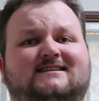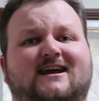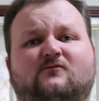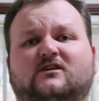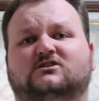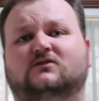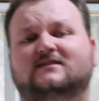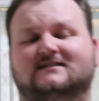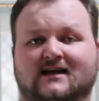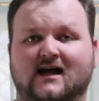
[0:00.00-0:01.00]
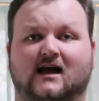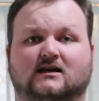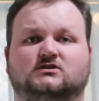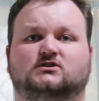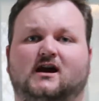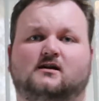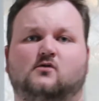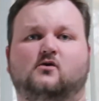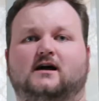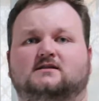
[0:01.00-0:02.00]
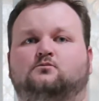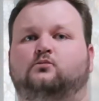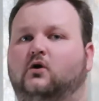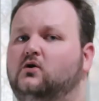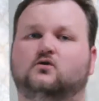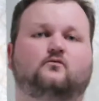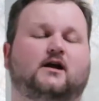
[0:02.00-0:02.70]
can rejoice as Dragon Ball has broken